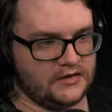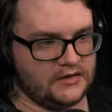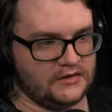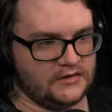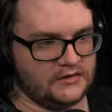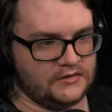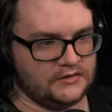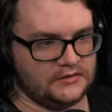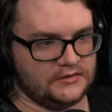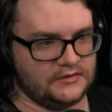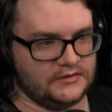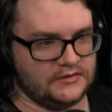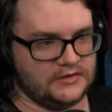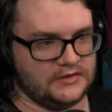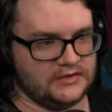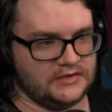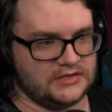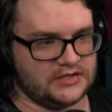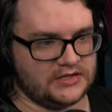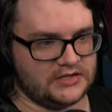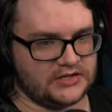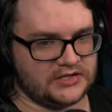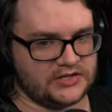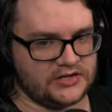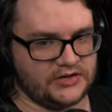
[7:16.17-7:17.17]
you okay?
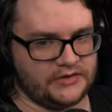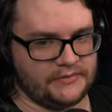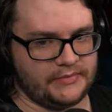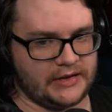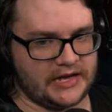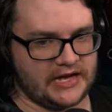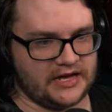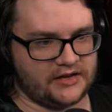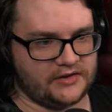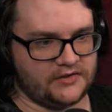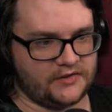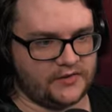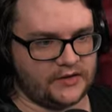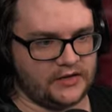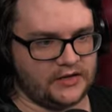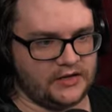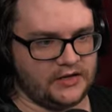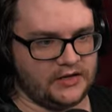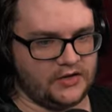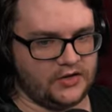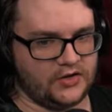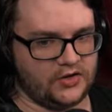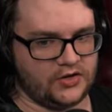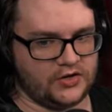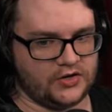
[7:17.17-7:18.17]
So let's go back over
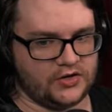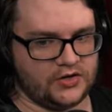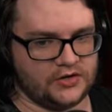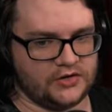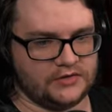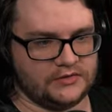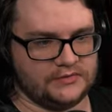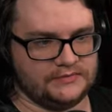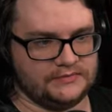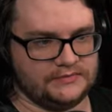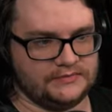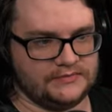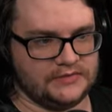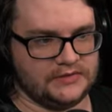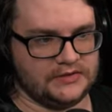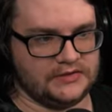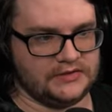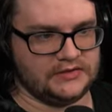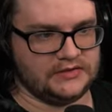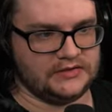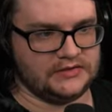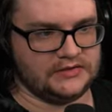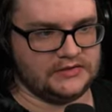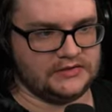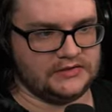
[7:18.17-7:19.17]
here.
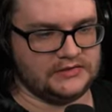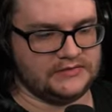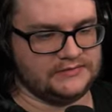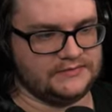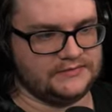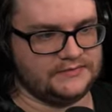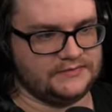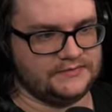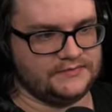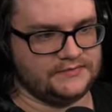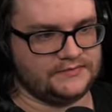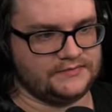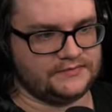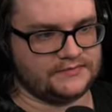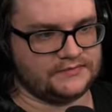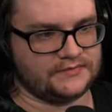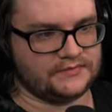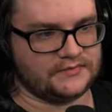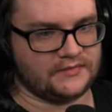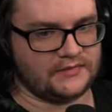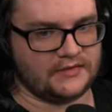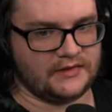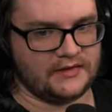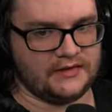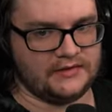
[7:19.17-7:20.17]
Wait here. We'll
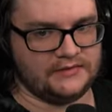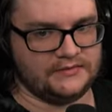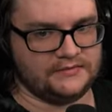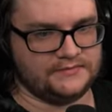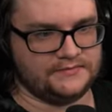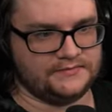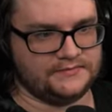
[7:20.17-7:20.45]
check it out.